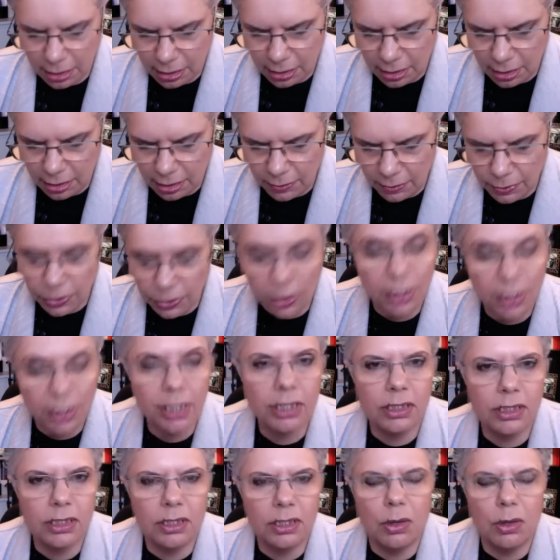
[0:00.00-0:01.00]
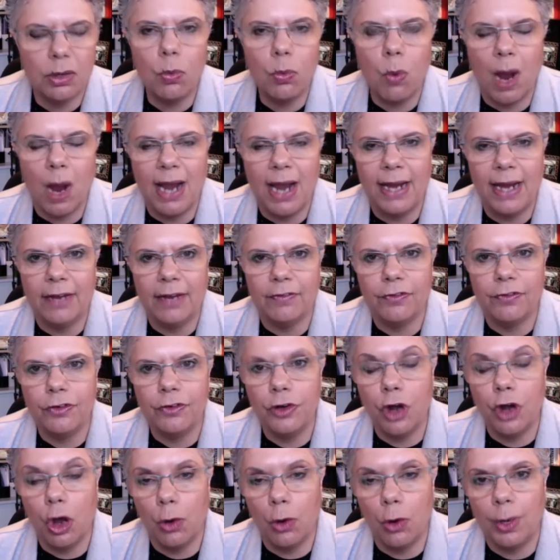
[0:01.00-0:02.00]
It is a way of
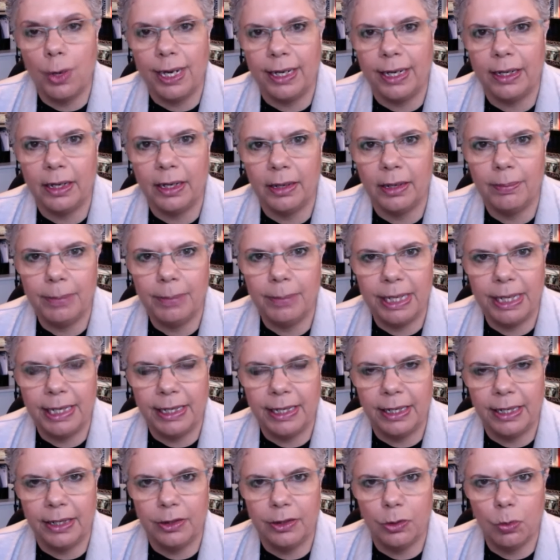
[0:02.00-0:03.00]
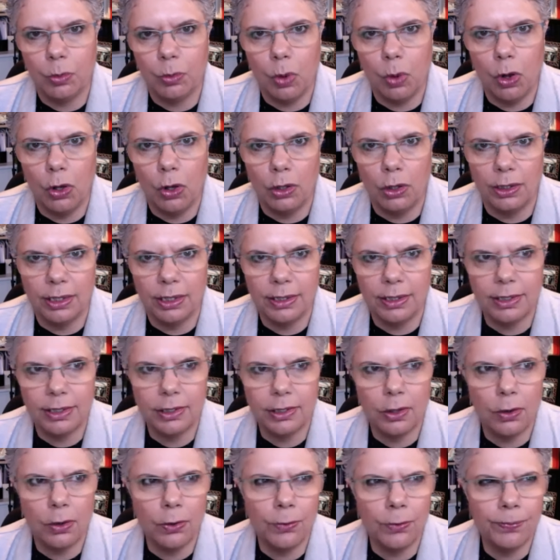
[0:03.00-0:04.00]
knowing and being in the world. And
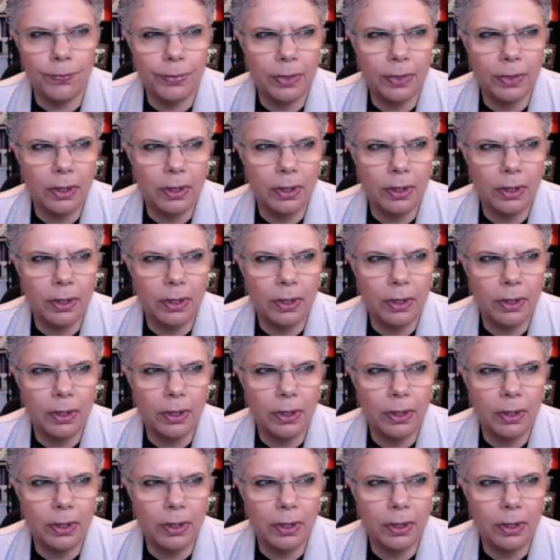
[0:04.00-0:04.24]
so